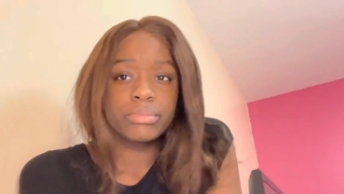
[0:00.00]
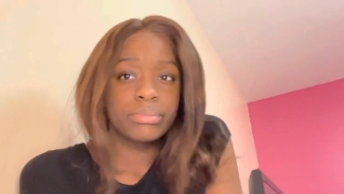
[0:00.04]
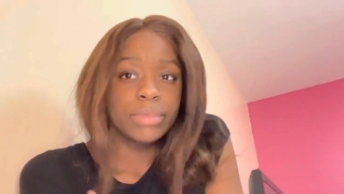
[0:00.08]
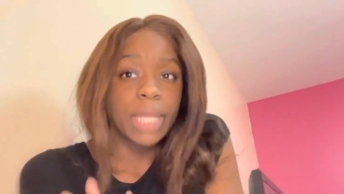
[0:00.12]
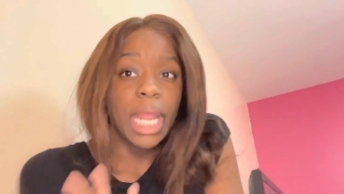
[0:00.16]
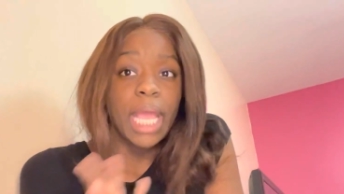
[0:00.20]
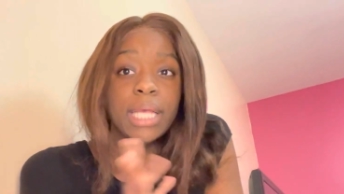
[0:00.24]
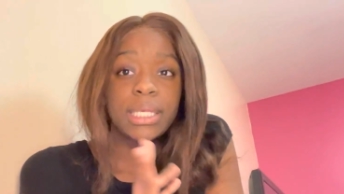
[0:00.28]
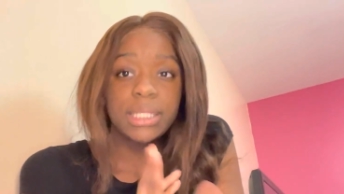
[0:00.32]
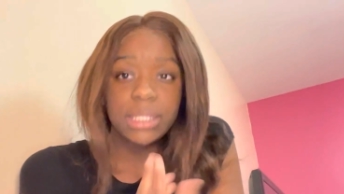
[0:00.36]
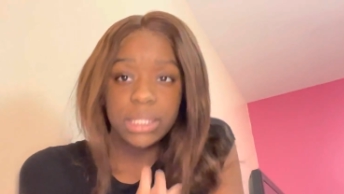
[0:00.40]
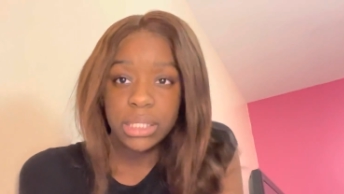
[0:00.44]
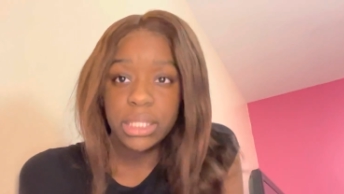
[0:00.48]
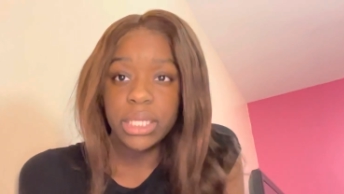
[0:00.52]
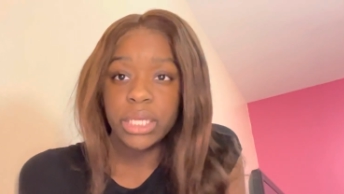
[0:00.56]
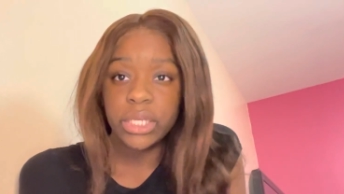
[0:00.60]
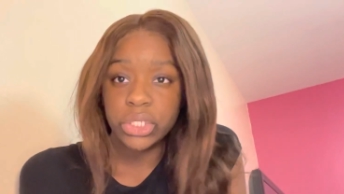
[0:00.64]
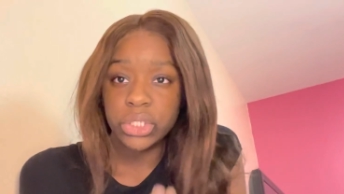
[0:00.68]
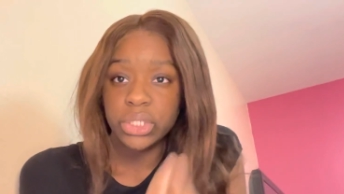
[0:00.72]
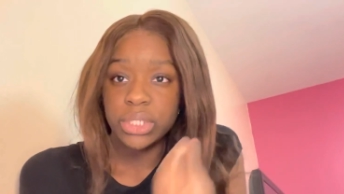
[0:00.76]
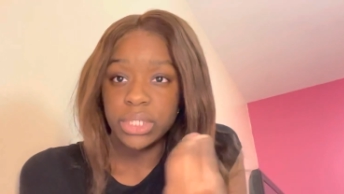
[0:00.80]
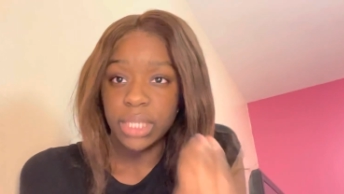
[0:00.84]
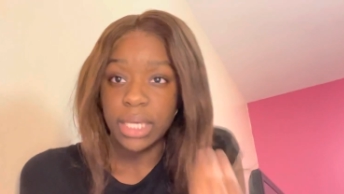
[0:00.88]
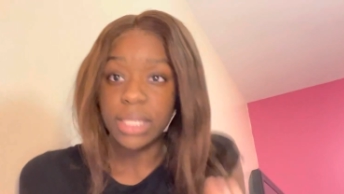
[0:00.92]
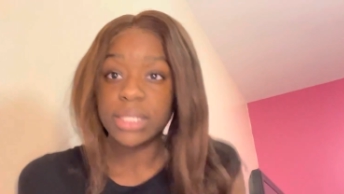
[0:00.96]
It's
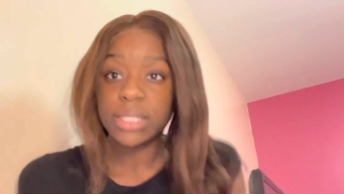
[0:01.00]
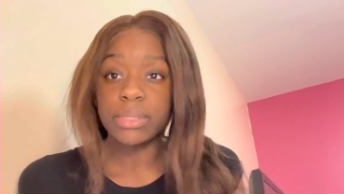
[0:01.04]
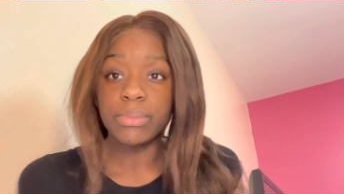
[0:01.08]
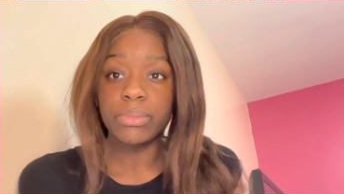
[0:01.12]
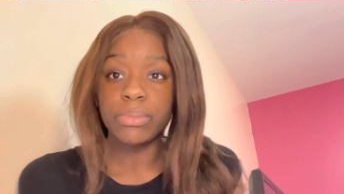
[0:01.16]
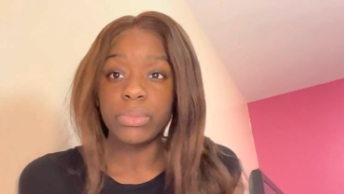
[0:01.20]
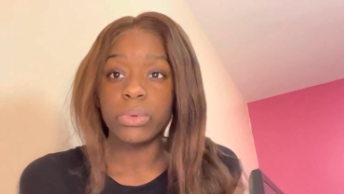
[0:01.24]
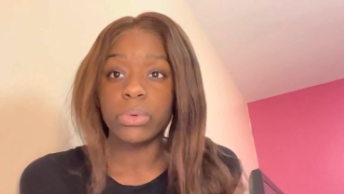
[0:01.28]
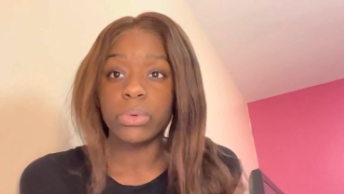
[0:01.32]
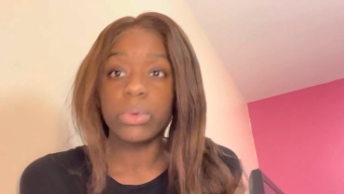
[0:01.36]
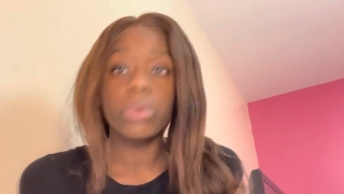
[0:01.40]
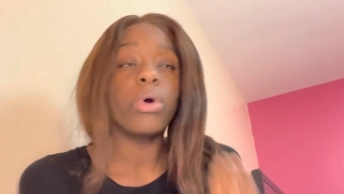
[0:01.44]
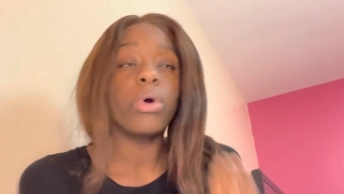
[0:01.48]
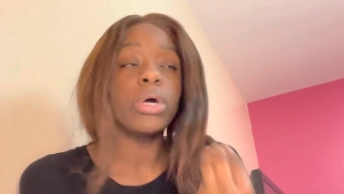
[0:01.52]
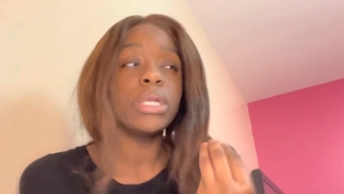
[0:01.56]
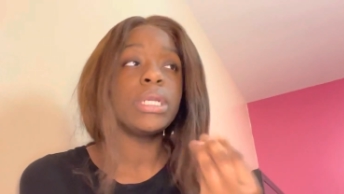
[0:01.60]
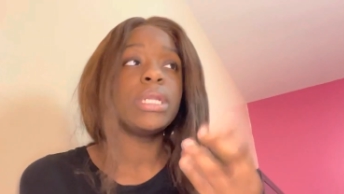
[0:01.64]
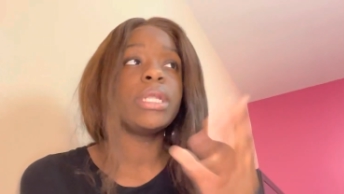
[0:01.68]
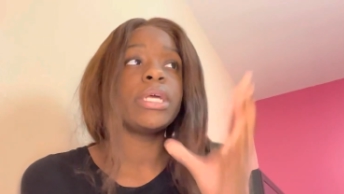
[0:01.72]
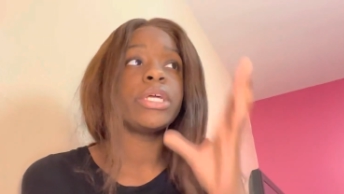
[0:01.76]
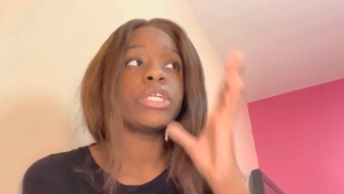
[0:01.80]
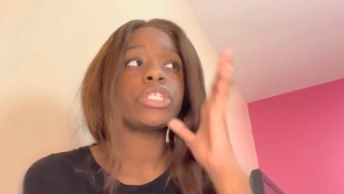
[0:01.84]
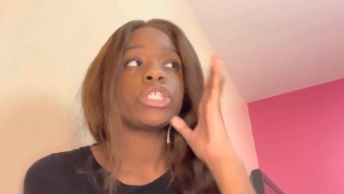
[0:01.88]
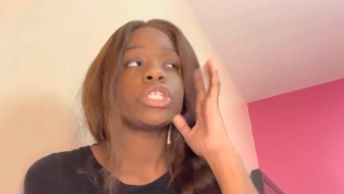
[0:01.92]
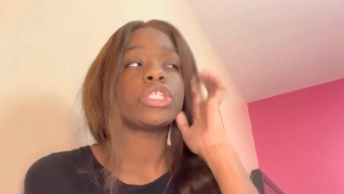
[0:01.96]
literally that simple. God
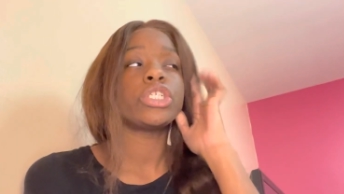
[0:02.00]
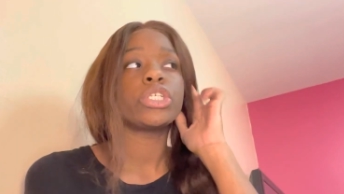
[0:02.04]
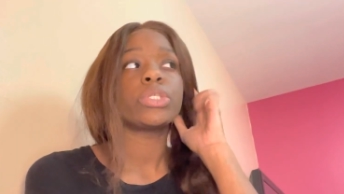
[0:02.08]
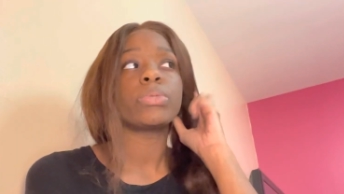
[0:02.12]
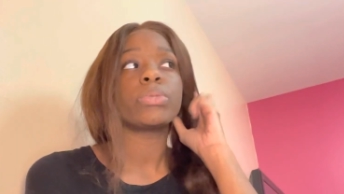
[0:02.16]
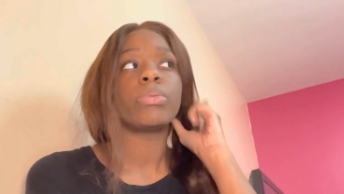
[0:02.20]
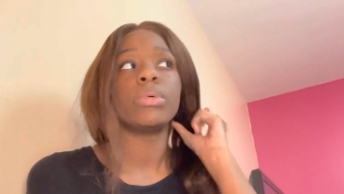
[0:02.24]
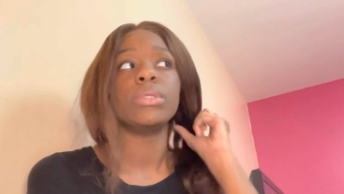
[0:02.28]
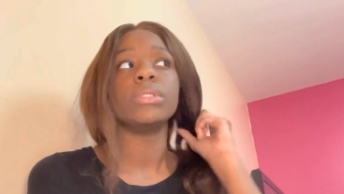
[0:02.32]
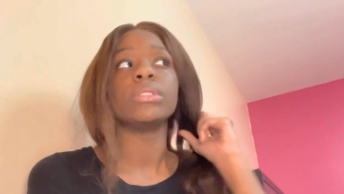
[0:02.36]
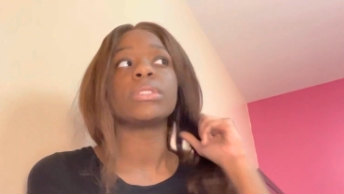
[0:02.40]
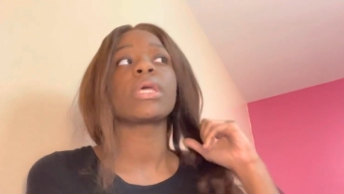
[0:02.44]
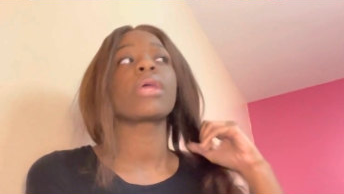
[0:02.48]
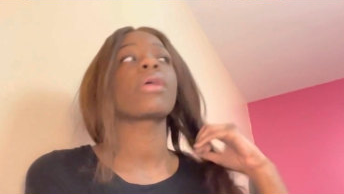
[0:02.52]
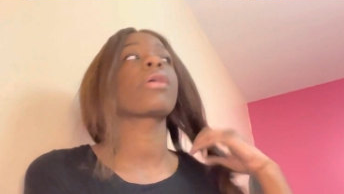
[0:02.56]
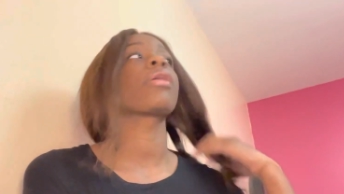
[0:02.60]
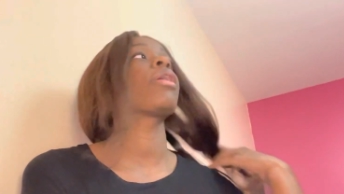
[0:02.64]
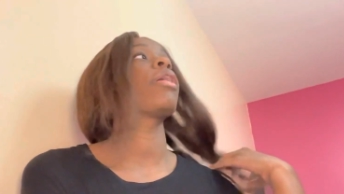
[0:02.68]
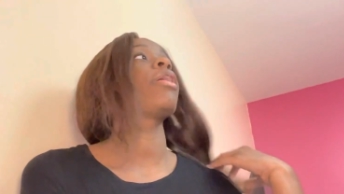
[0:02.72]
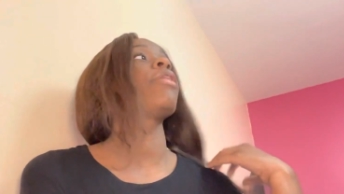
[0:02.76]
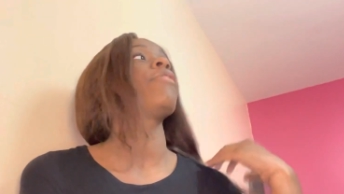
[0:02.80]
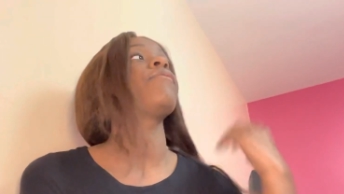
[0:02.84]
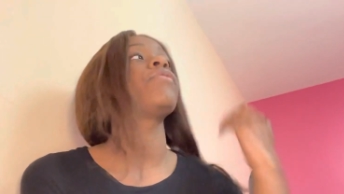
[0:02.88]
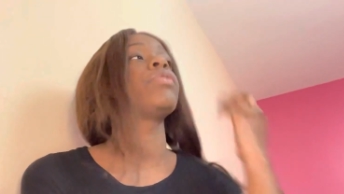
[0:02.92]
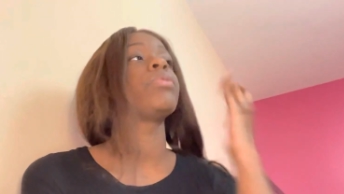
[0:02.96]
literally just wants
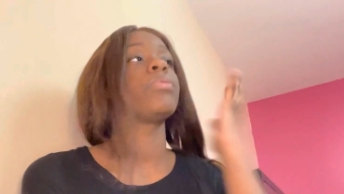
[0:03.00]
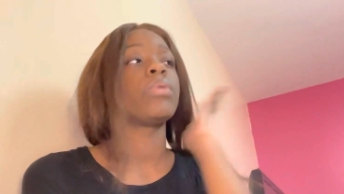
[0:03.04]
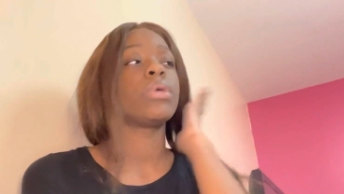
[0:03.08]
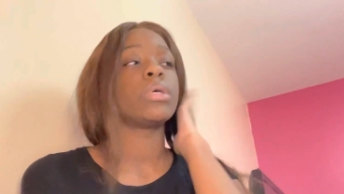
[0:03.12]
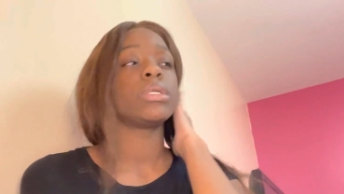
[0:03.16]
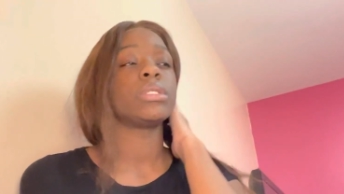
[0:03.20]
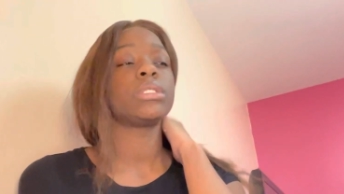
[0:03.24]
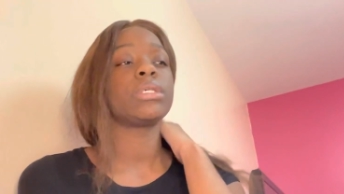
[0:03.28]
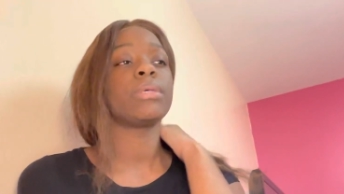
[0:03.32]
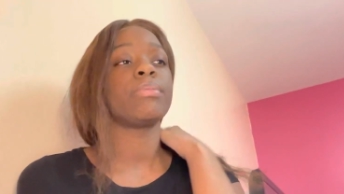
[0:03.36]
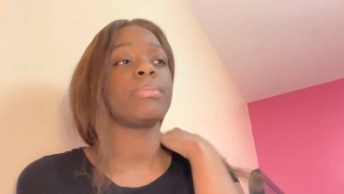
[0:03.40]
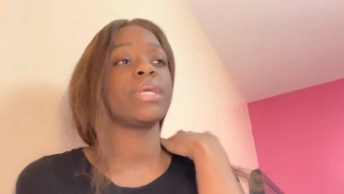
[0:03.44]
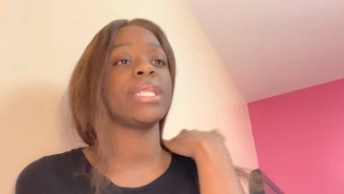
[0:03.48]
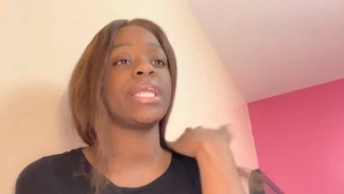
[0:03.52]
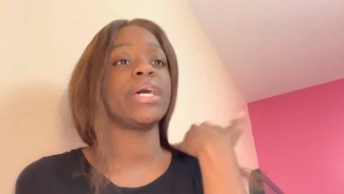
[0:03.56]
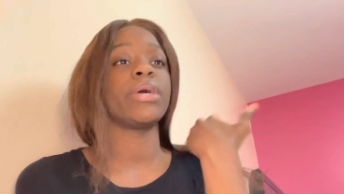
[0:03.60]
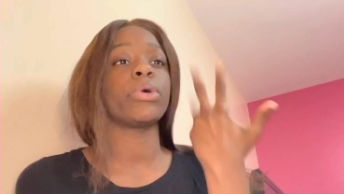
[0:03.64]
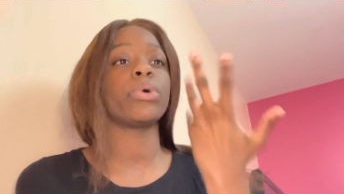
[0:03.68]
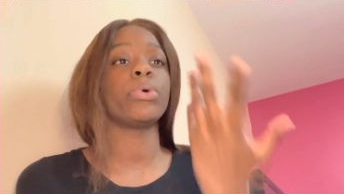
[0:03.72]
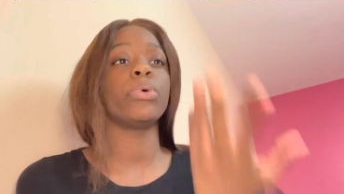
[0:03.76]
everyone to be like,